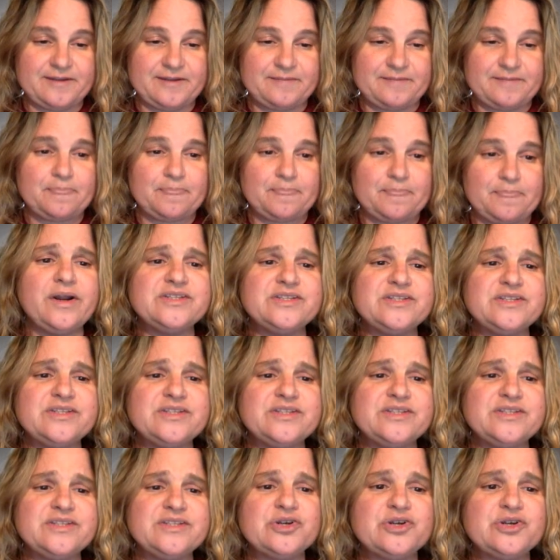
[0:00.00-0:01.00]
I wanted to
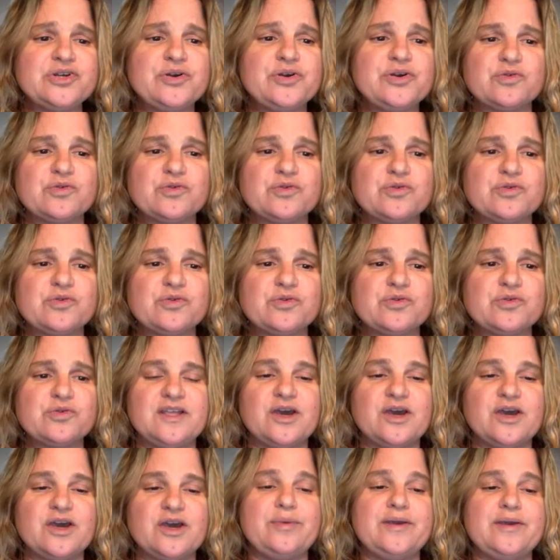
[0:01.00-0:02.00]
create a short
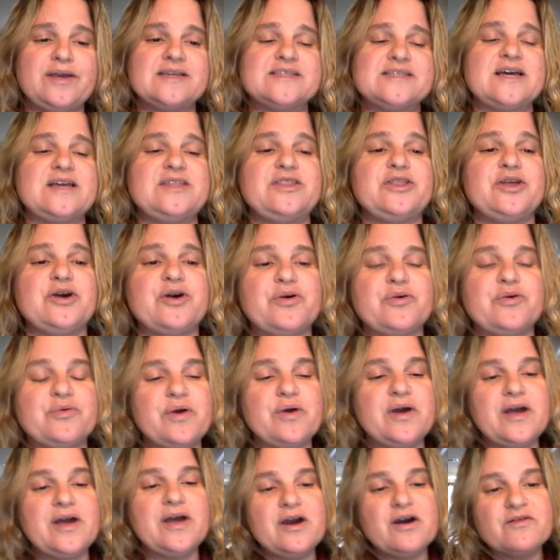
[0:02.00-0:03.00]
video because I know